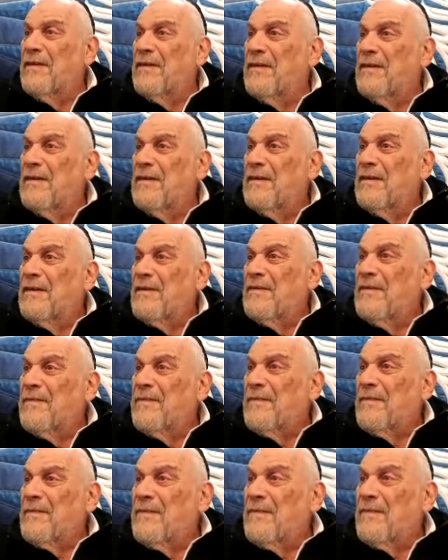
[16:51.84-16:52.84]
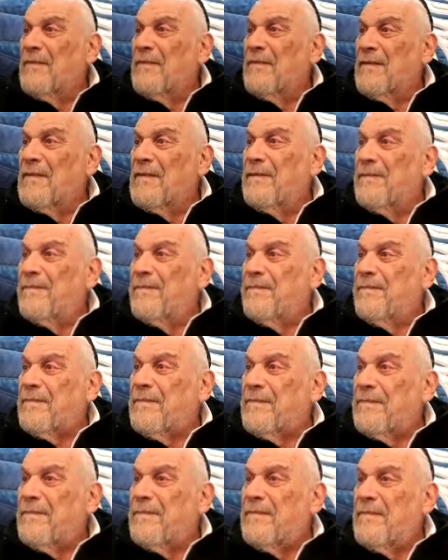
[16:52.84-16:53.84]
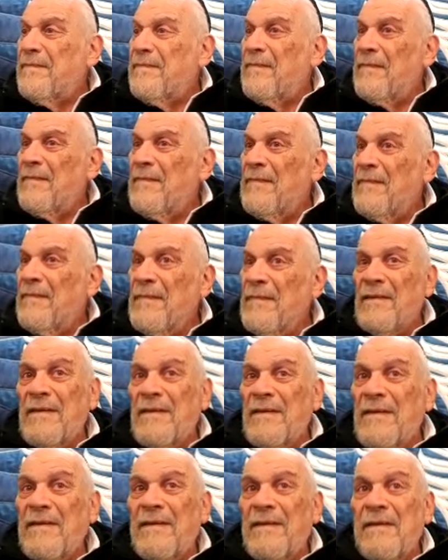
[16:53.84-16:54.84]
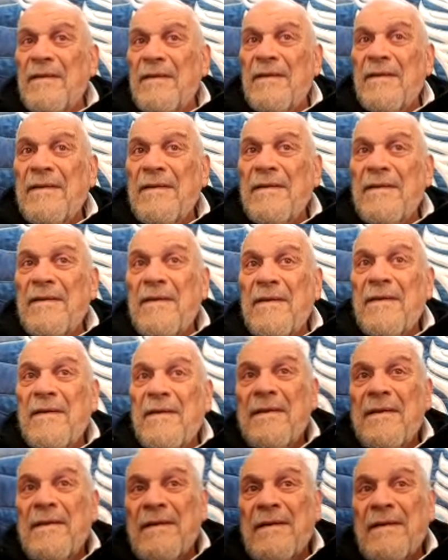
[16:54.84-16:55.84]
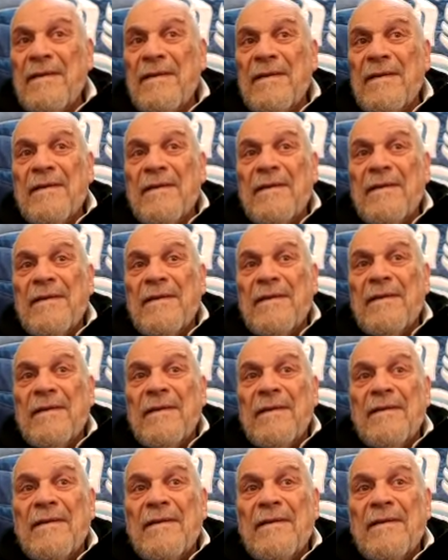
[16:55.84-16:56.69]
(no one is talking)